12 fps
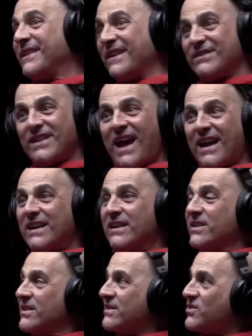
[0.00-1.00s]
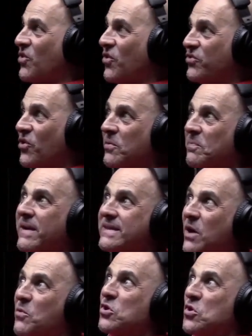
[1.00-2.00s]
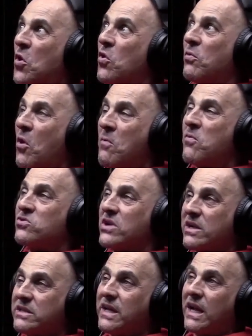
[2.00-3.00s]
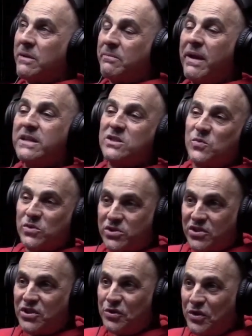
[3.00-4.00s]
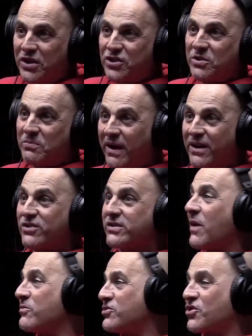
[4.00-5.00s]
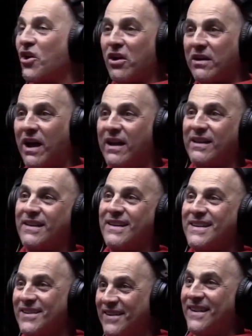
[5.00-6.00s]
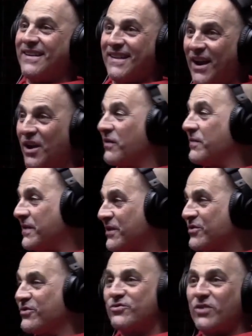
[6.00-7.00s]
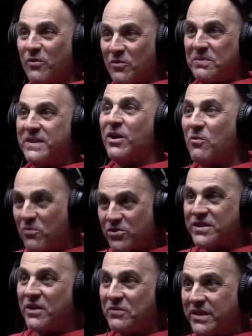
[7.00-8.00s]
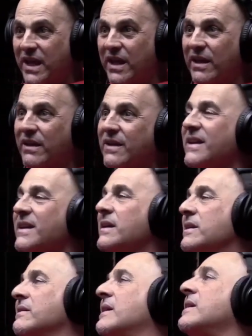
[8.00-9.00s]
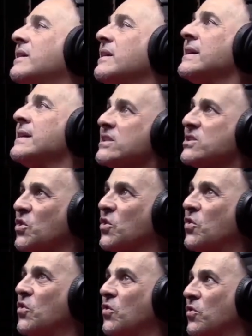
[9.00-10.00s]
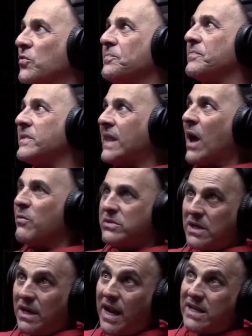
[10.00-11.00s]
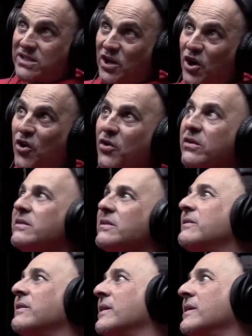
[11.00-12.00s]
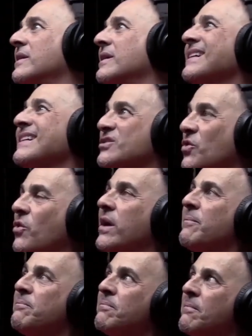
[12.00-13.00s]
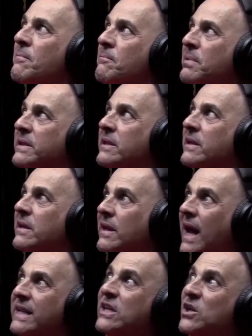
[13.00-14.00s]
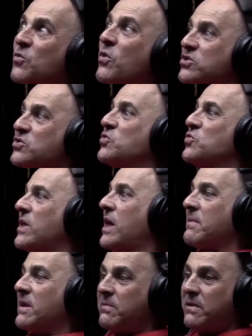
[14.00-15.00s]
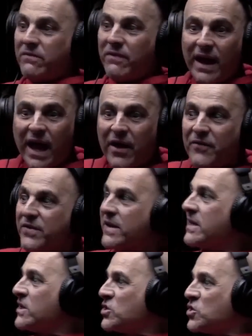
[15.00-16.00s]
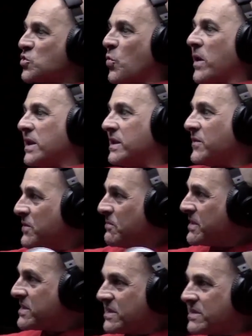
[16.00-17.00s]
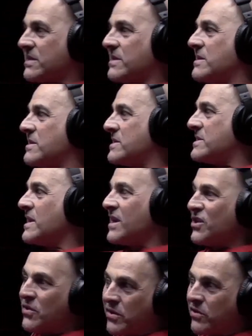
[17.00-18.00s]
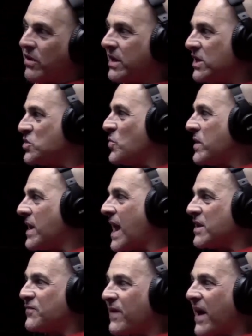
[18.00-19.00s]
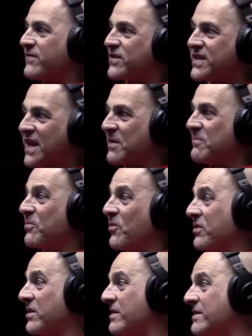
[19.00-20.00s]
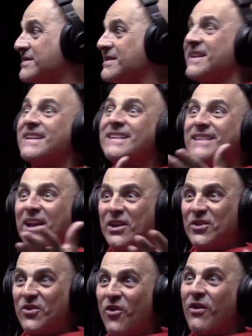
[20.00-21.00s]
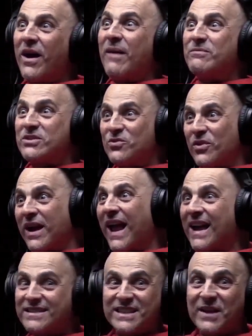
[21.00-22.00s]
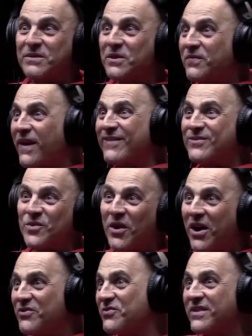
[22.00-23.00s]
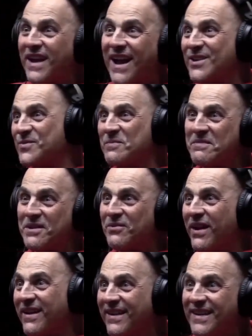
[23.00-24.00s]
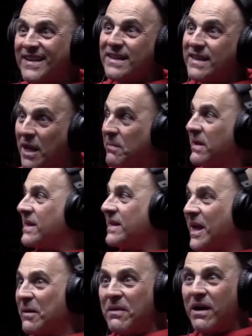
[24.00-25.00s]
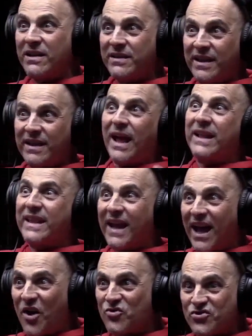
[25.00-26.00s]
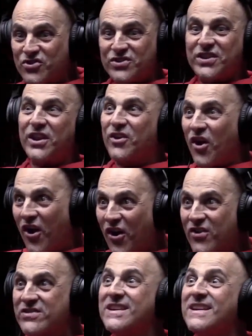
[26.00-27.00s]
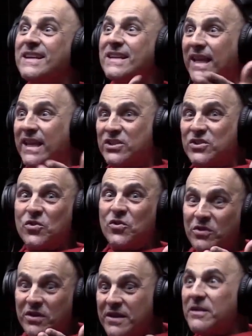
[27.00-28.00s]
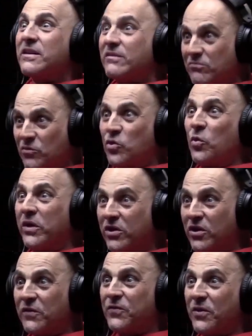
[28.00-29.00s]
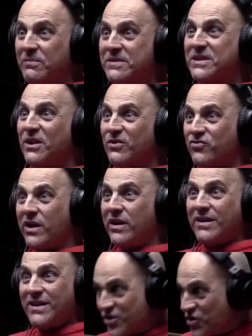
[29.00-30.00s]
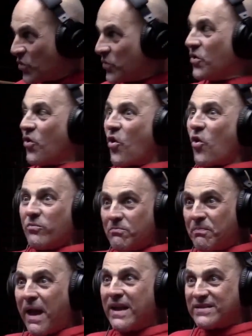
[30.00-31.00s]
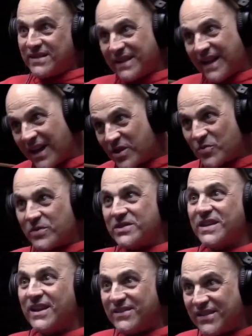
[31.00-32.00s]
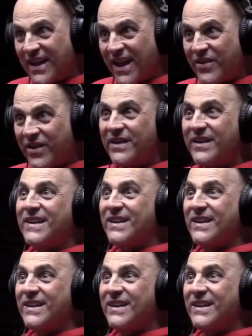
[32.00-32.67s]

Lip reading: Exactly. Yeah. So the only place I would go almost on a daily basis was to the dealership, right? Because I was a car guy, right? I love vehicles, so I would be there almost every day, right? So that was a lesson learned, right? So, but the idea was to do that. Maybe I have 20 different businesses, and each one has 5 to 10 employees. There you go. I'm still got 75 to 100 guys with me, right? Yeah. They're making their money. They got their houses, their cars. They still doing good for themselves, right? Yeah. So we all band together. We stay together.